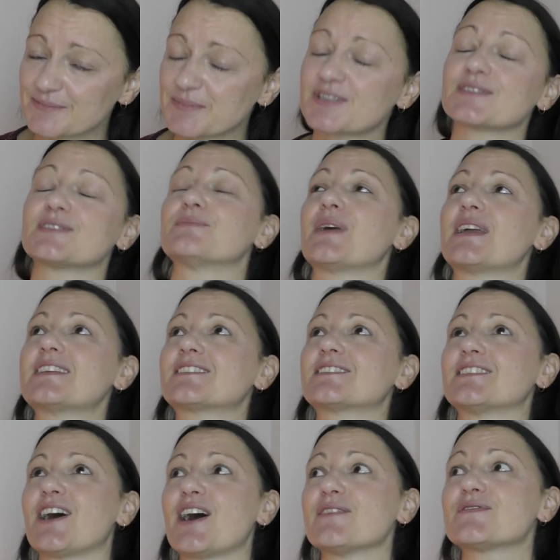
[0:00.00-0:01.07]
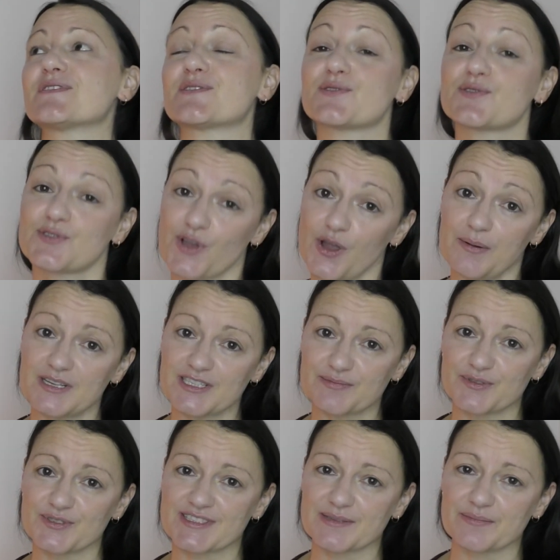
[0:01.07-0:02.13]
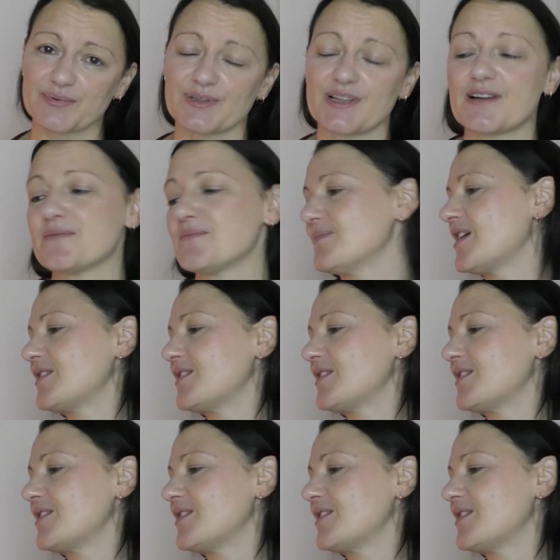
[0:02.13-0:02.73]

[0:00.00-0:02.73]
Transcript: because it makes life so much more simpler.